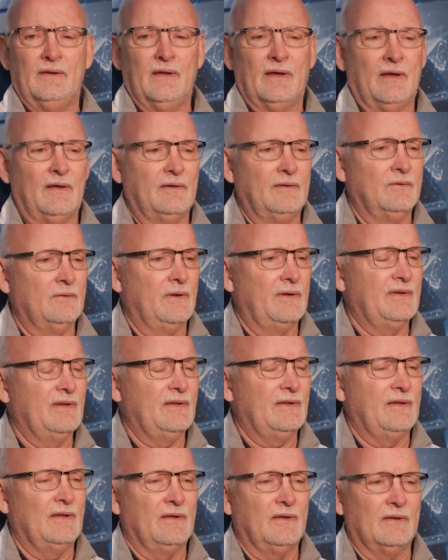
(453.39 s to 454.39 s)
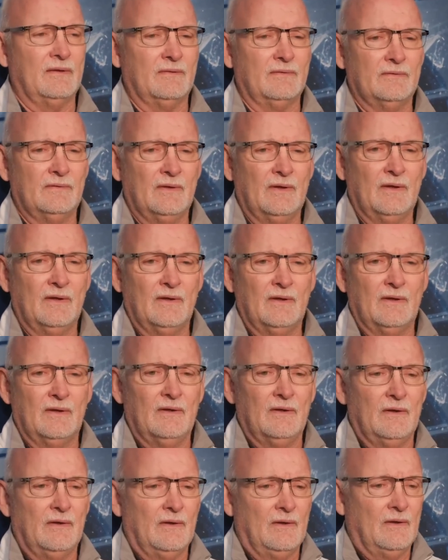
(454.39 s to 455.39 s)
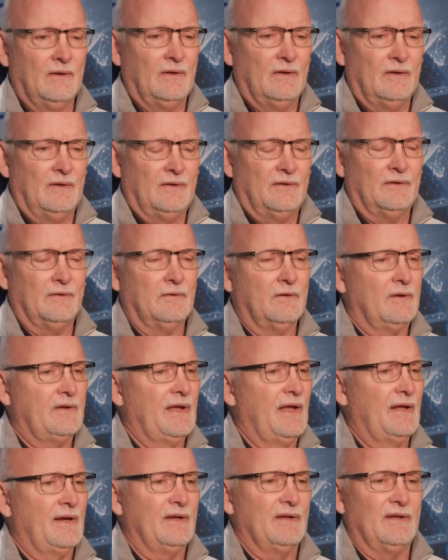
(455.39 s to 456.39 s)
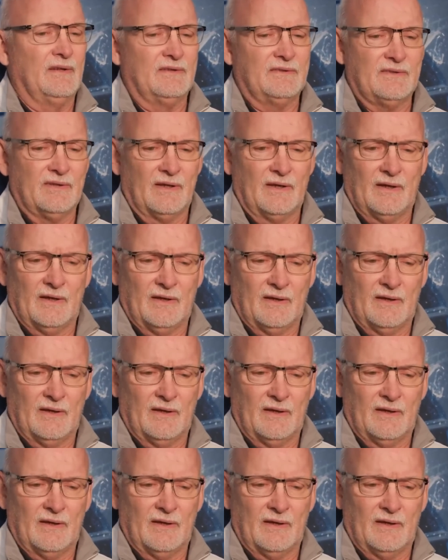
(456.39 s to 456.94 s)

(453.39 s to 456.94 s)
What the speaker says: Yeah, you know, I think you look at it.